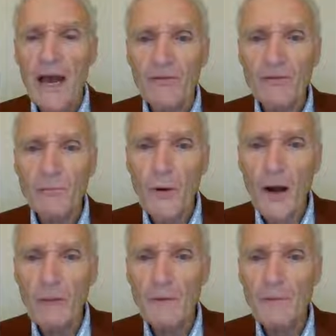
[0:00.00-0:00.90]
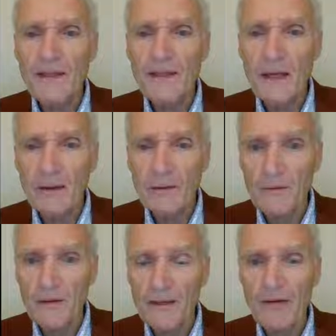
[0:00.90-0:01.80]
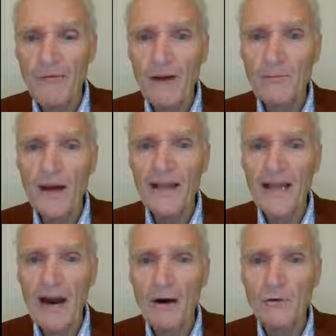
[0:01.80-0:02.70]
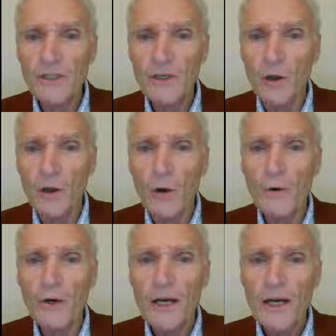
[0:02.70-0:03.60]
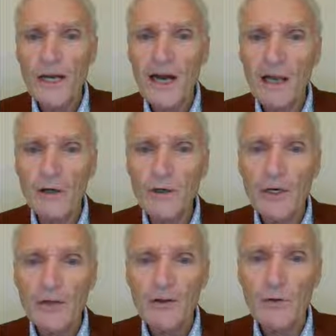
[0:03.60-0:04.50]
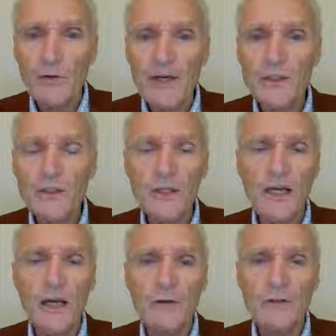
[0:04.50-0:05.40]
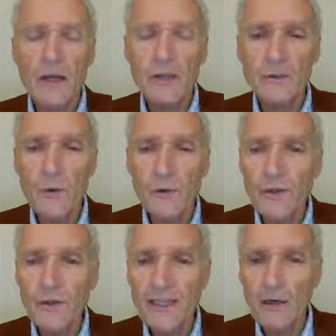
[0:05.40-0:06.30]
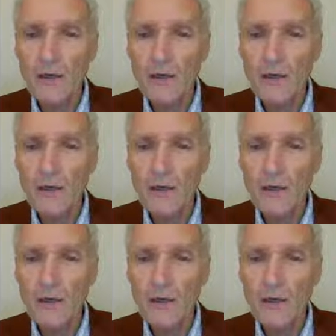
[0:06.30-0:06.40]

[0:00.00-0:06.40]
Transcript: And this problem identified by the arrows here, the lower color, the greenish color as opposed to the